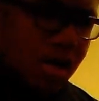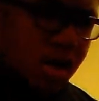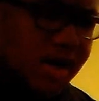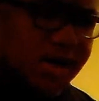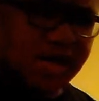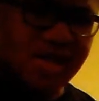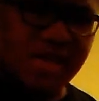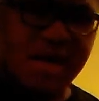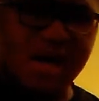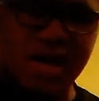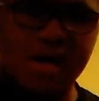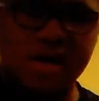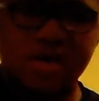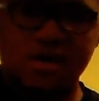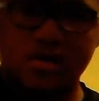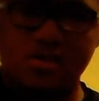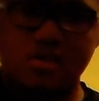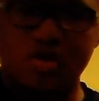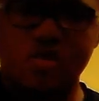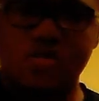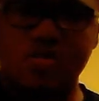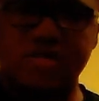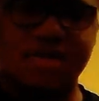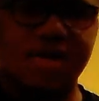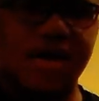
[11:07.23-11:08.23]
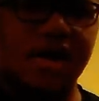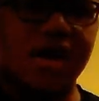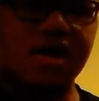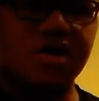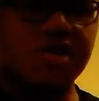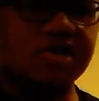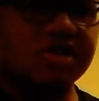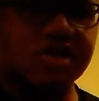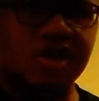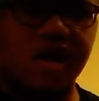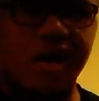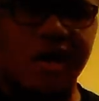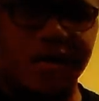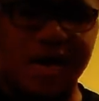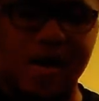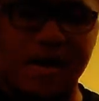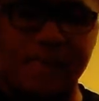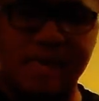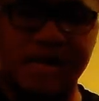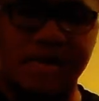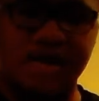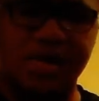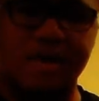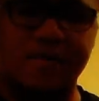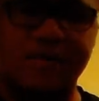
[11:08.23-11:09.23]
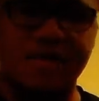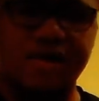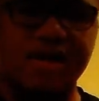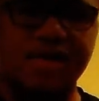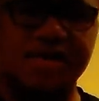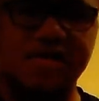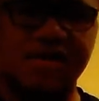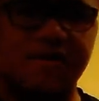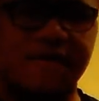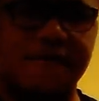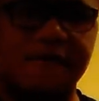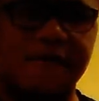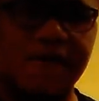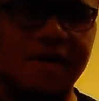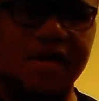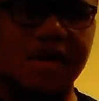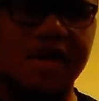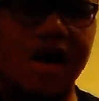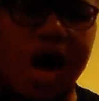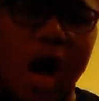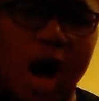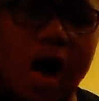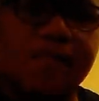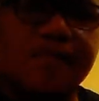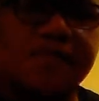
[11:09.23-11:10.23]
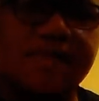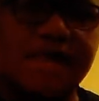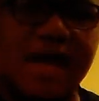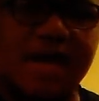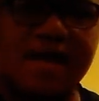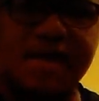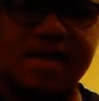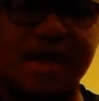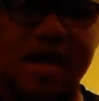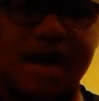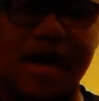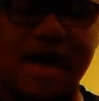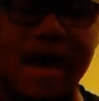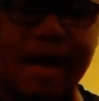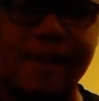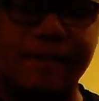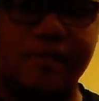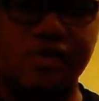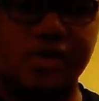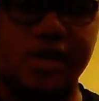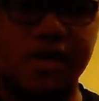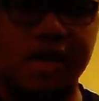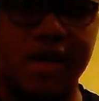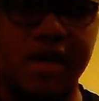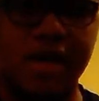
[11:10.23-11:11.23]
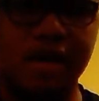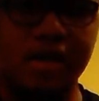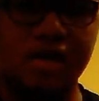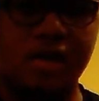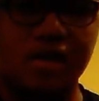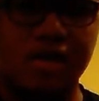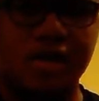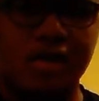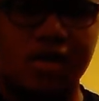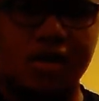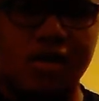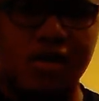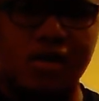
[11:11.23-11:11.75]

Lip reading: I can't use the AirShot app again because of the freaking update that Apple did.